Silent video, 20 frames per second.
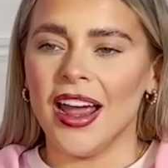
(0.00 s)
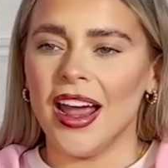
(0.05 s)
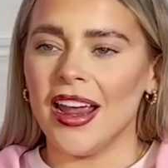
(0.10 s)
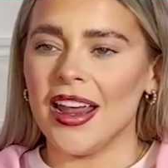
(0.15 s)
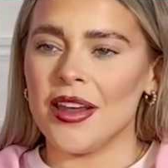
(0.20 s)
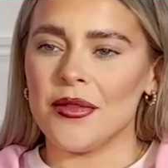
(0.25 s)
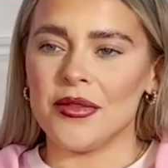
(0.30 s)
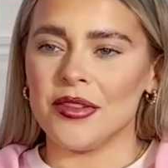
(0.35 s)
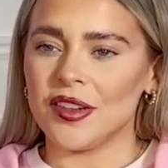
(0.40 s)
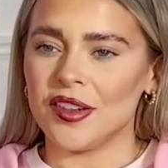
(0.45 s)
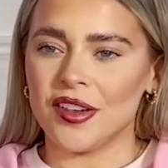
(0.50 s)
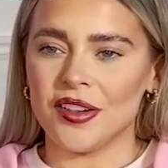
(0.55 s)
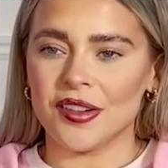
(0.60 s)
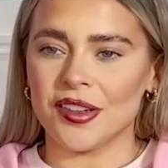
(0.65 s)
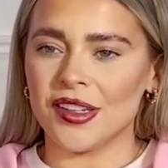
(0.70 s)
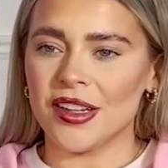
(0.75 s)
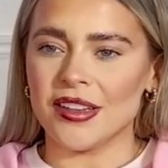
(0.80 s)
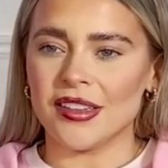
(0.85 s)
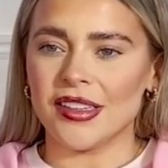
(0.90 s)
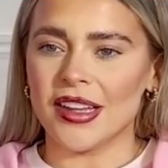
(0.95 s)
it was
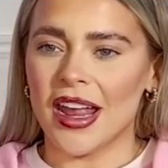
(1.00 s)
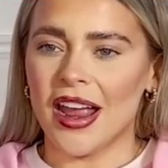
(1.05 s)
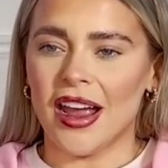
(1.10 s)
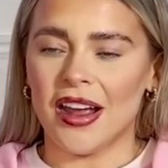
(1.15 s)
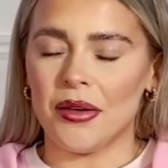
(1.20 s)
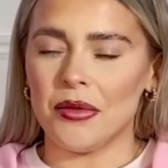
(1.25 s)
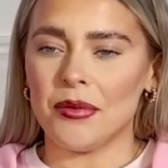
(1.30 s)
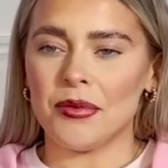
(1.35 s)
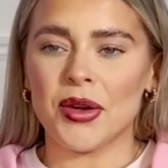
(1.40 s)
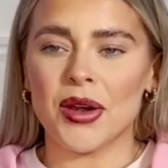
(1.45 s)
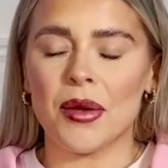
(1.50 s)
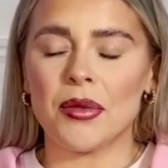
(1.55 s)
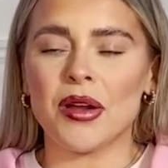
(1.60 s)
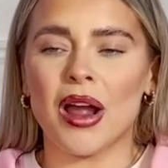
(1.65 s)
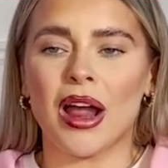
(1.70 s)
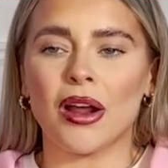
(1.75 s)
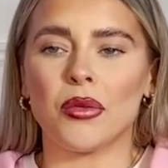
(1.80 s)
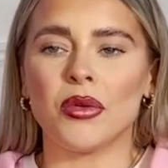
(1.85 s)
just insane. But I